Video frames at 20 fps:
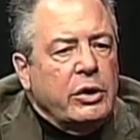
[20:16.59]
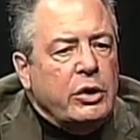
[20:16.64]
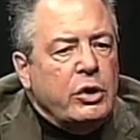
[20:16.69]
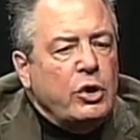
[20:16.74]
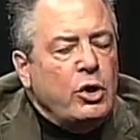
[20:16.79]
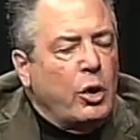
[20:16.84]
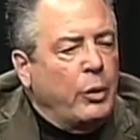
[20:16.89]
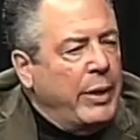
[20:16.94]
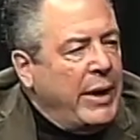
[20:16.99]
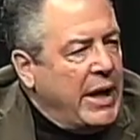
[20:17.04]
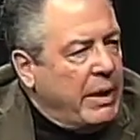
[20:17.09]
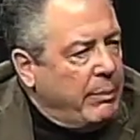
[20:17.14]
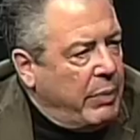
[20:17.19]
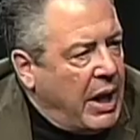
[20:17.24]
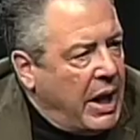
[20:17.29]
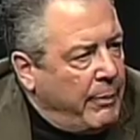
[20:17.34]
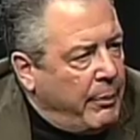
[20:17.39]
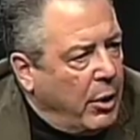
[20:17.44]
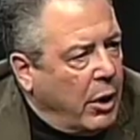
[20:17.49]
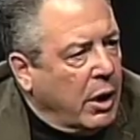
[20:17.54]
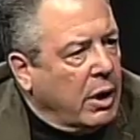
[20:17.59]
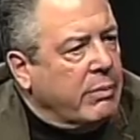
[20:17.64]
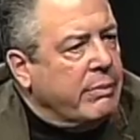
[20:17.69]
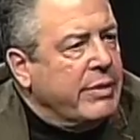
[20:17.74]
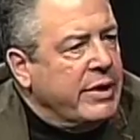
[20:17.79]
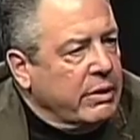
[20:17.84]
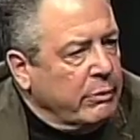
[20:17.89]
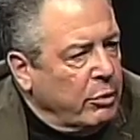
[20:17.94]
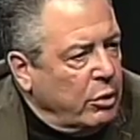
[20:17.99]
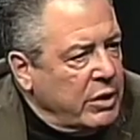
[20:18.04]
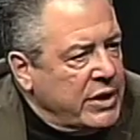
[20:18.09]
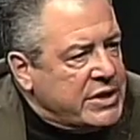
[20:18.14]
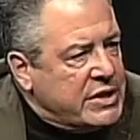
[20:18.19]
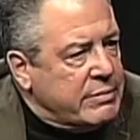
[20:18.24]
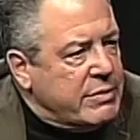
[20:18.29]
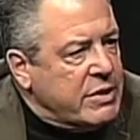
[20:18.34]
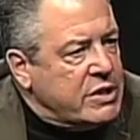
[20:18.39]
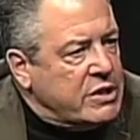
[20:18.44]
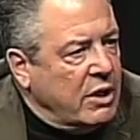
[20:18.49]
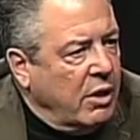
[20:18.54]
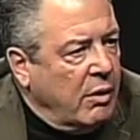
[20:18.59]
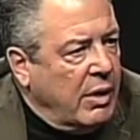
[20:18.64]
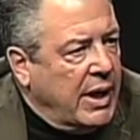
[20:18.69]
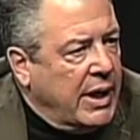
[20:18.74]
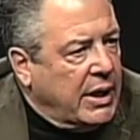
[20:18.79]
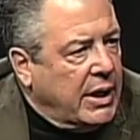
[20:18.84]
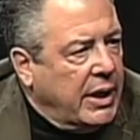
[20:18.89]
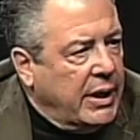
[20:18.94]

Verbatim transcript: you know, we had pop art and minimalism and so on.